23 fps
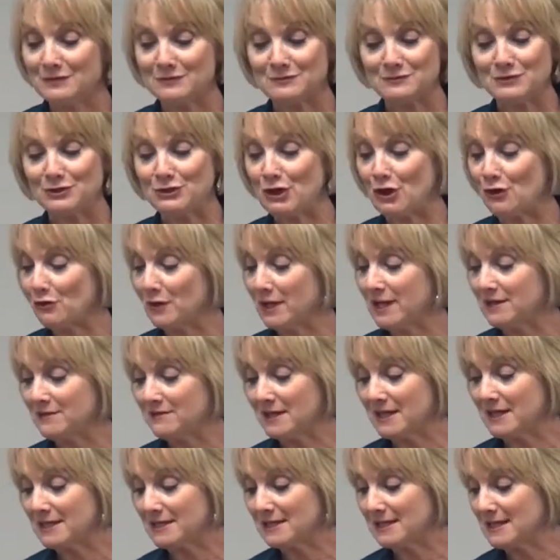you know,
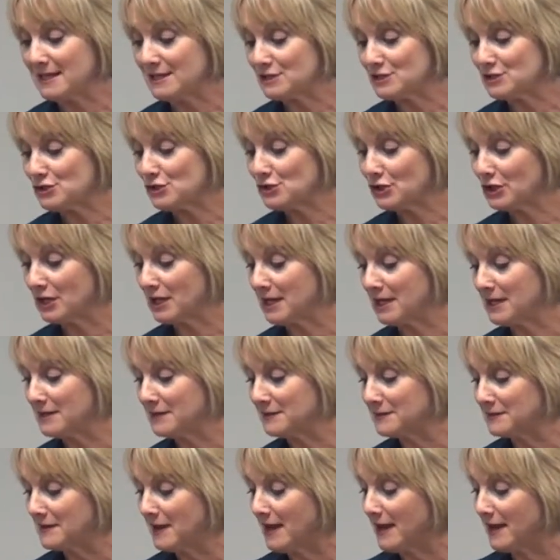it took
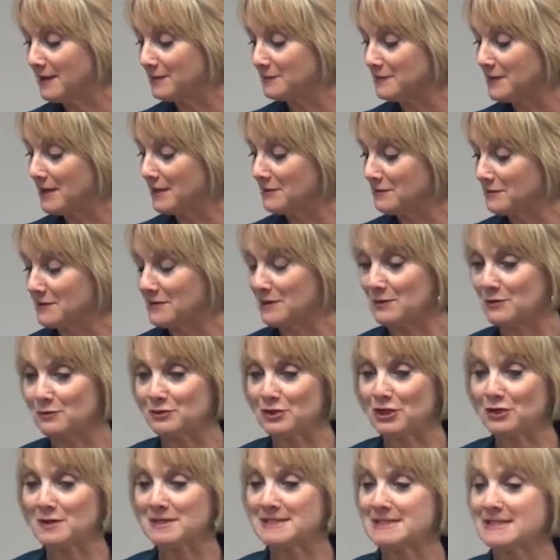the
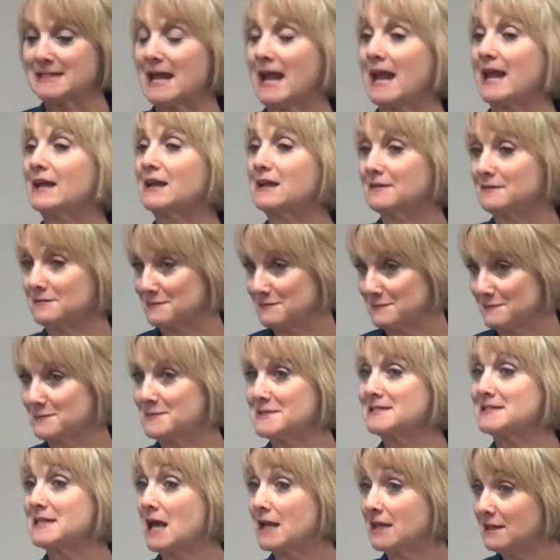USDA
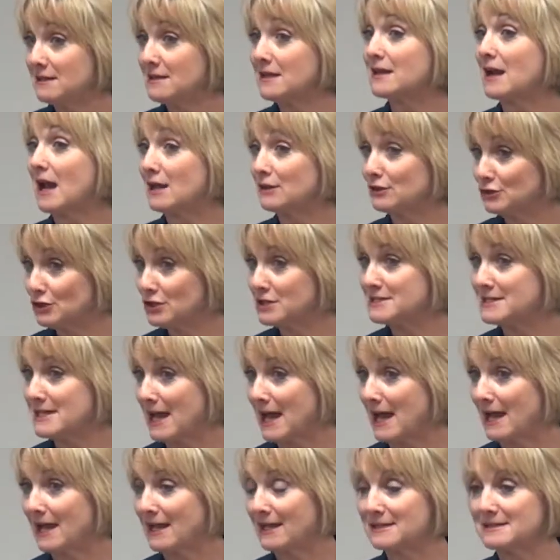study that I looked
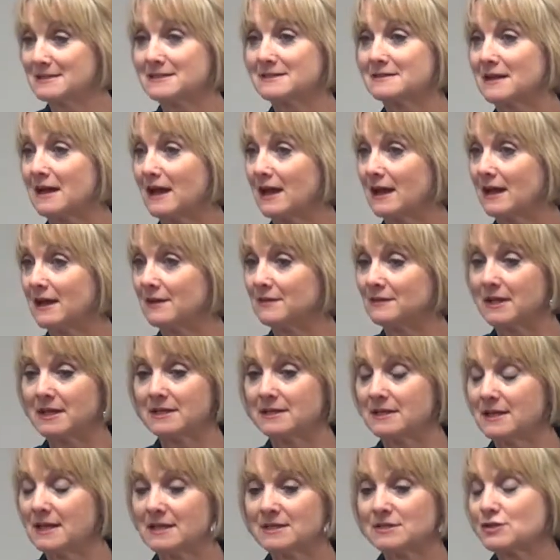at.
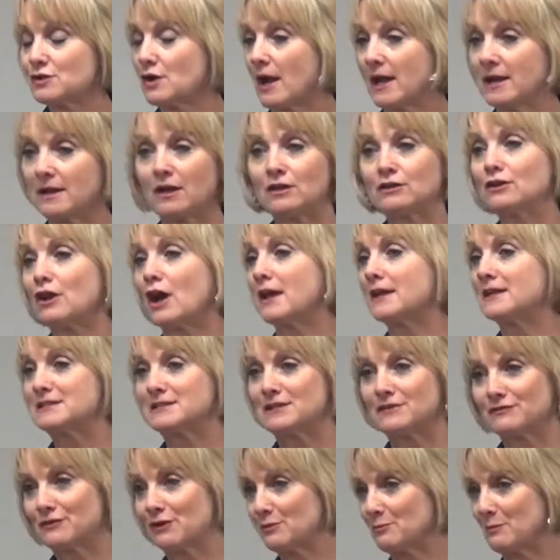It tried a lot of
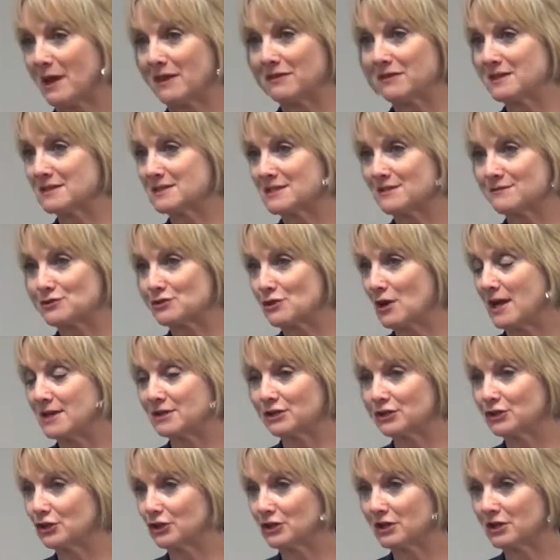different methods of trying to
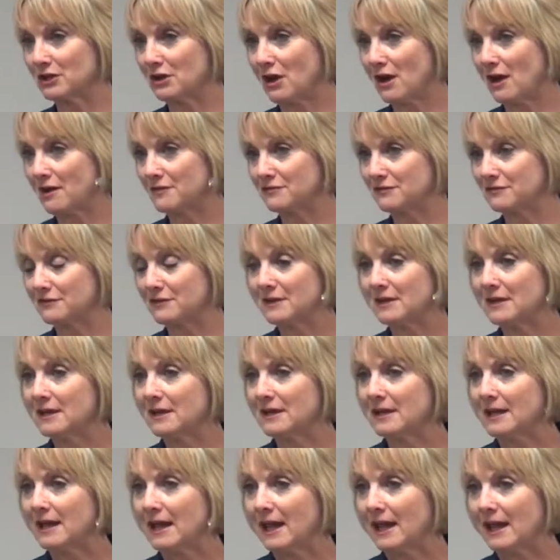cook it off.
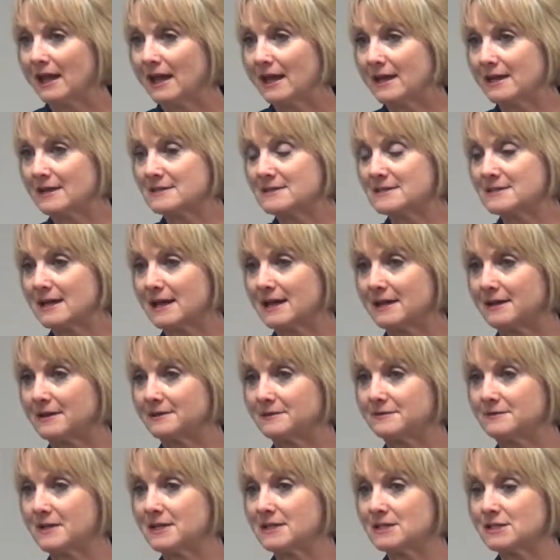And
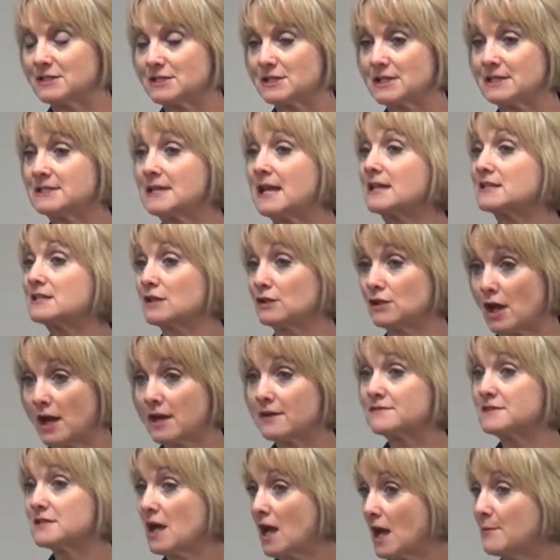it takes a lot
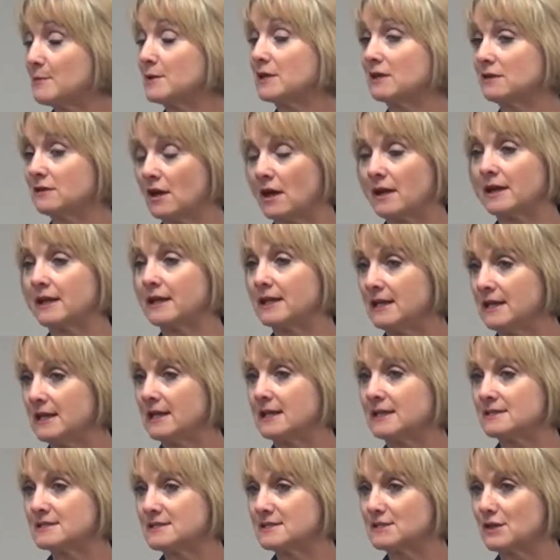of time and a lot of
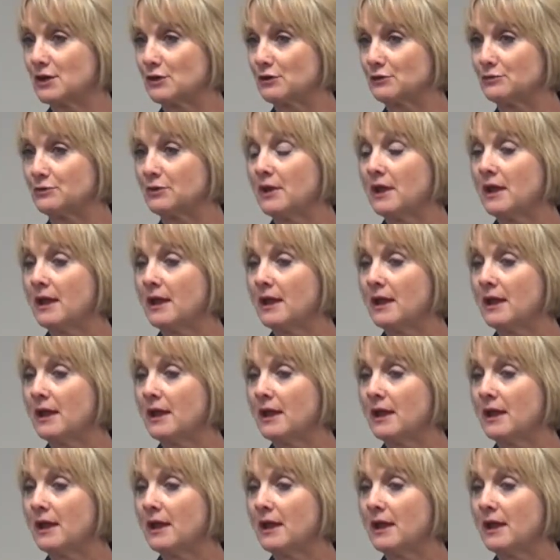heat. So,